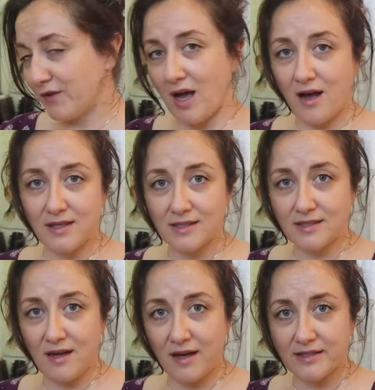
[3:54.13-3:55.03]
of
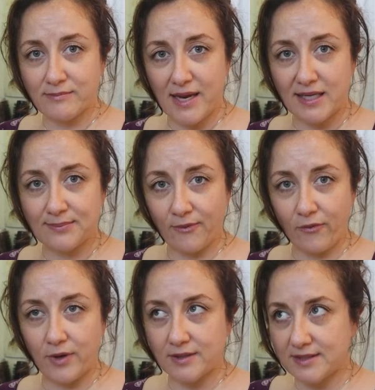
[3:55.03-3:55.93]
Cas Cosmetics
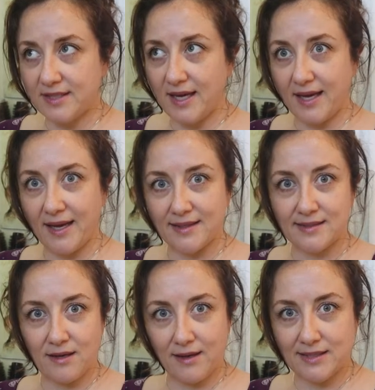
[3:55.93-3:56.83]
before,
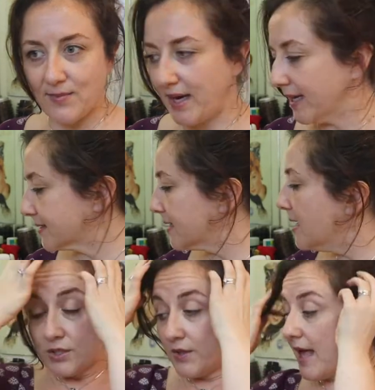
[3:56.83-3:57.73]
C-A-S Cosmetics.
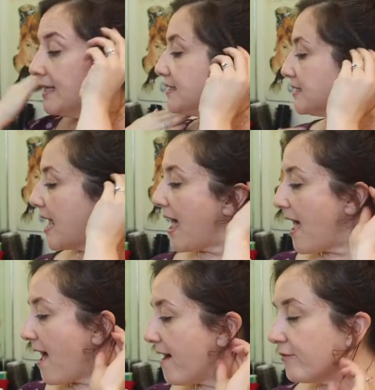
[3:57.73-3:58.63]
So that's
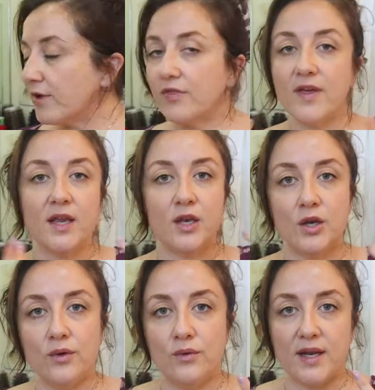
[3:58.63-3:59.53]
everything
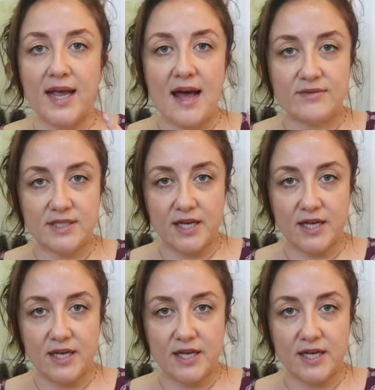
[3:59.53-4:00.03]
new that I have to